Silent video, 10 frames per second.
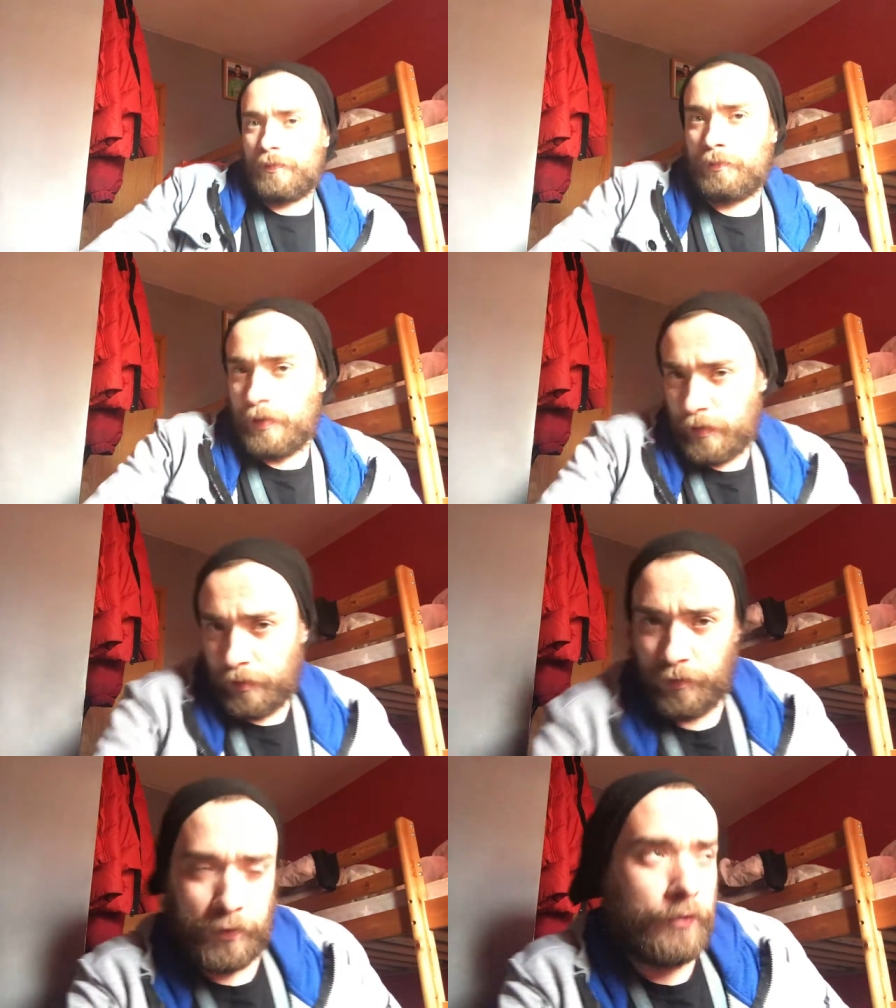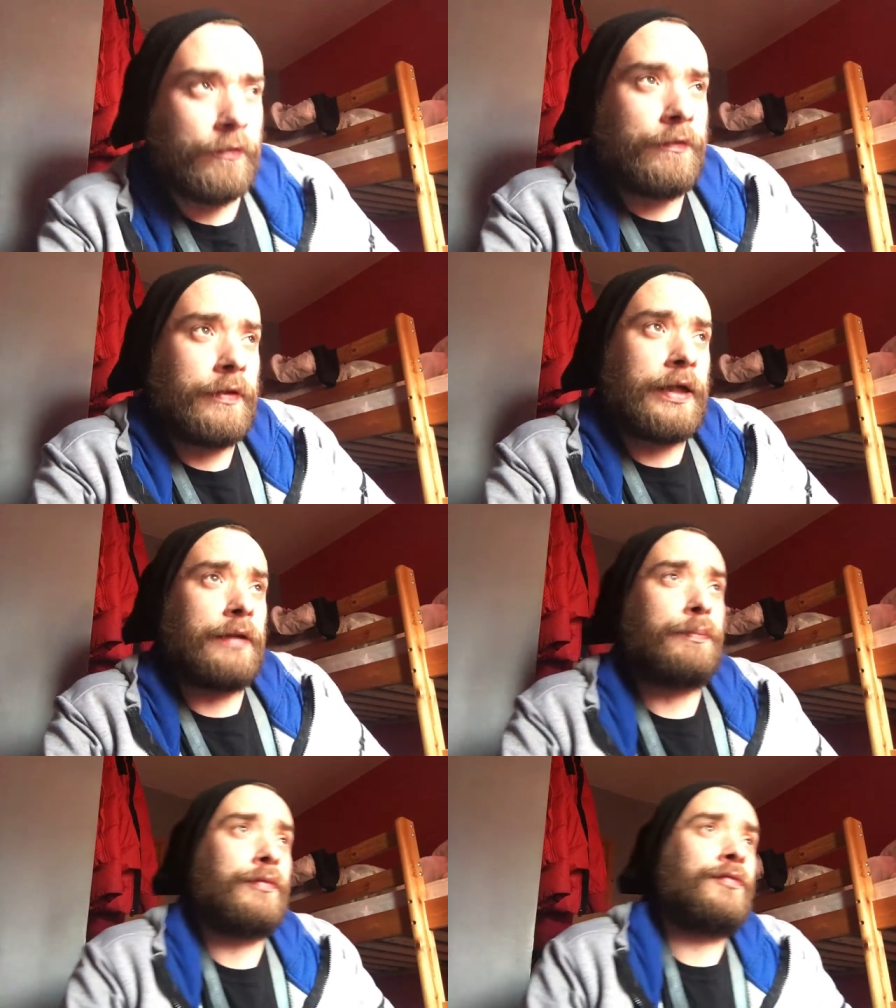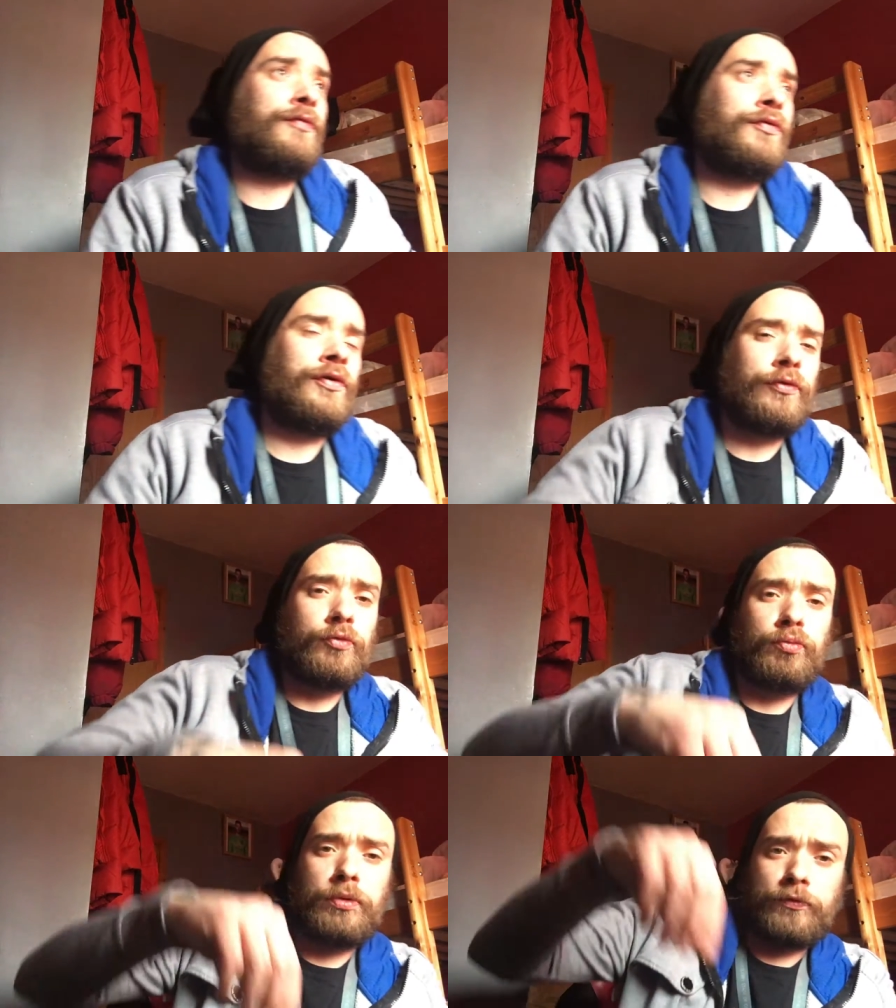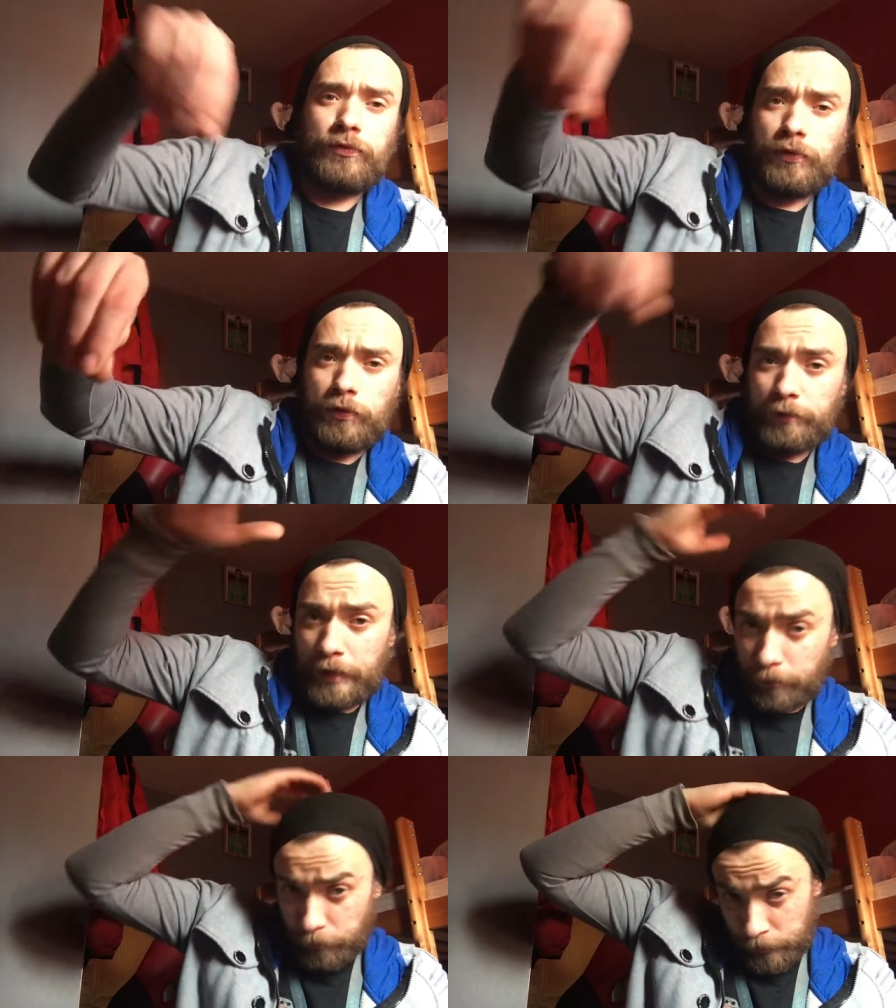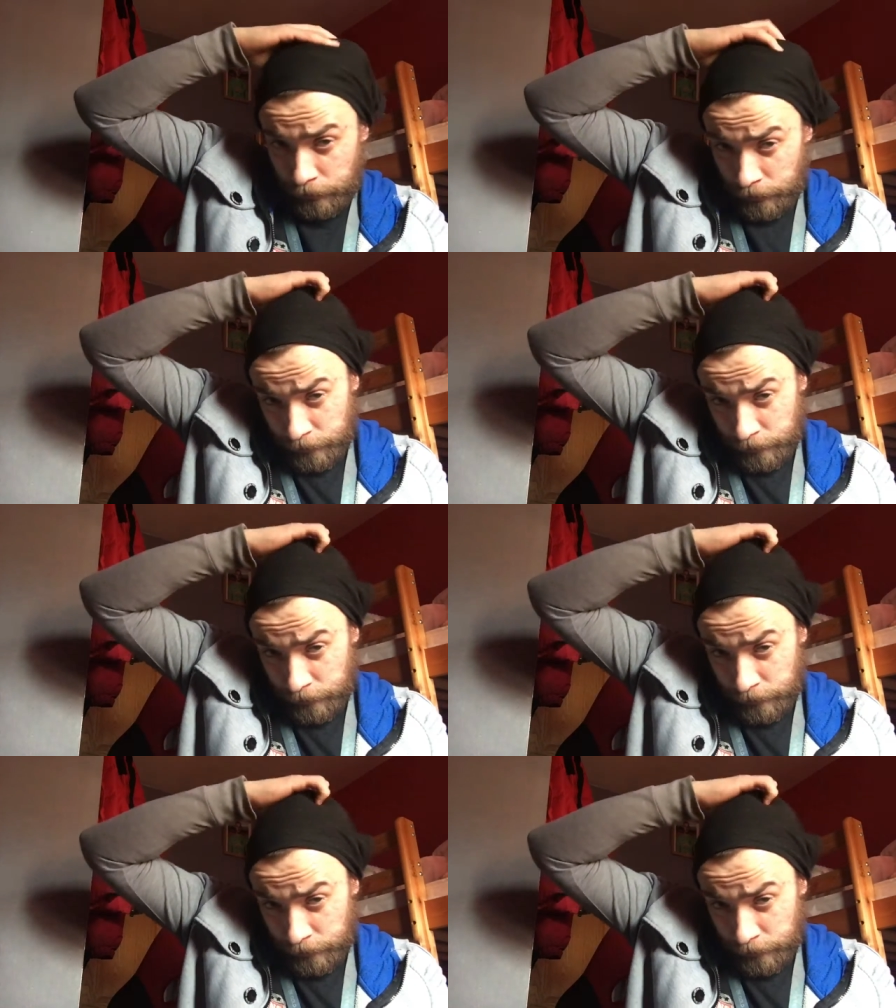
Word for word: when I land in Corfu, and get the bus to Sidari that way.